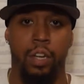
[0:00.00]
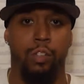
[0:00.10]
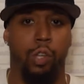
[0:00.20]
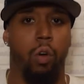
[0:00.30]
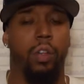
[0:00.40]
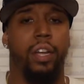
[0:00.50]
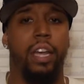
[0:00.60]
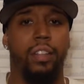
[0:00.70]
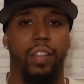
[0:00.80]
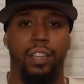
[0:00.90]
So the
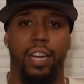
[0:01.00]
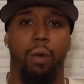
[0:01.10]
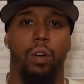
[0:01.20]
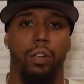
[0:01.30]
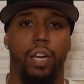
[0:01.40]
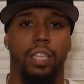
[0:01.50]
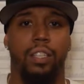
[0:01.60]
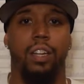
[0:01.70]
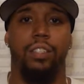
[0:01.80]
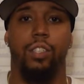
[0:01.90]
key thing that I want you guys
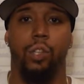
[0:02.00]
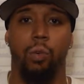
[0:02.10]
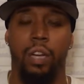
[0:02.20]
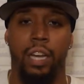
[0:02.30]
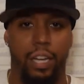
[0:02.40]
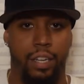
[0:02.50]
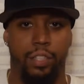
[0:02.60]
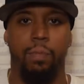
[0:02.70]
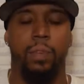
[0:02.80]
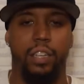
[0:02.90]
to listen to
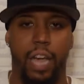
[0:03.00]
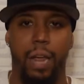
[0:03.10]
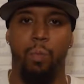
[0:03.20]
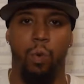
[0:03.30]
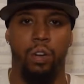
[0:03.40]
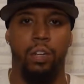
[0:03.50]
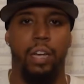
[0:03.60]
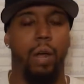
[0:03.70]
is game 1,